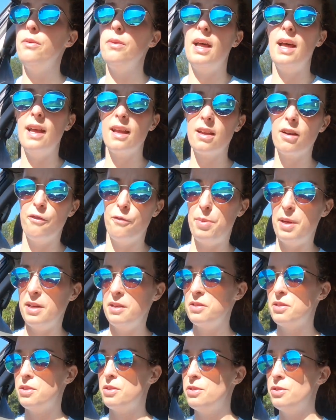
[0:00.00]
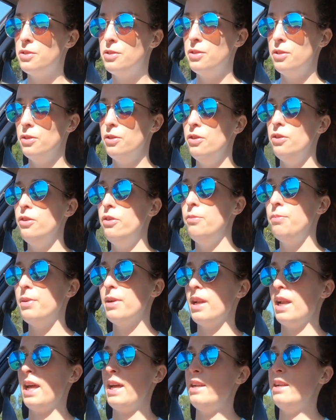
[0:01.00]
Like, I've been super
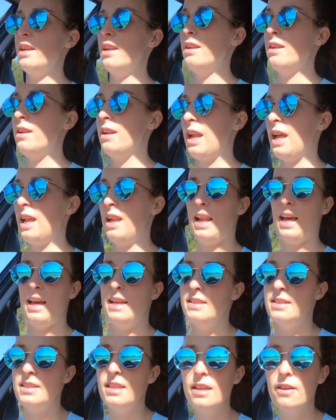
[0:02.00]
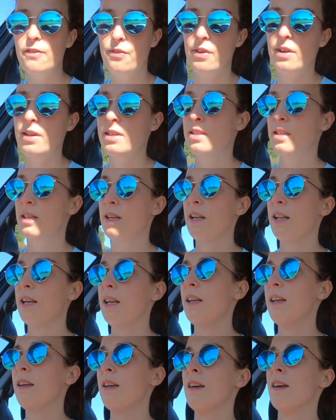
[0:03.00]
lazy of recently,
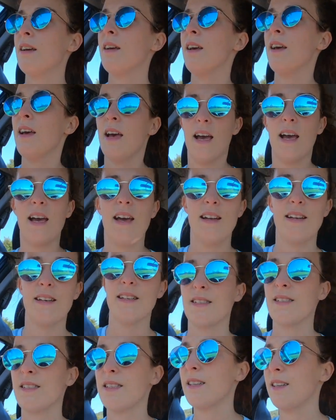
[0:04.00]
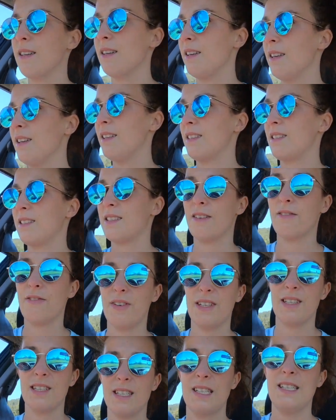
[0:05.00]
and it's
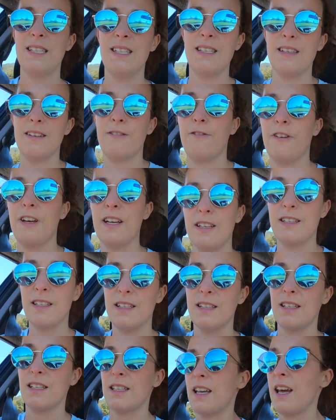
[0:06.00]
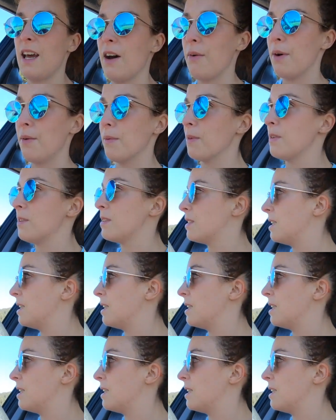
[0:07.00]
obviously affected how he wants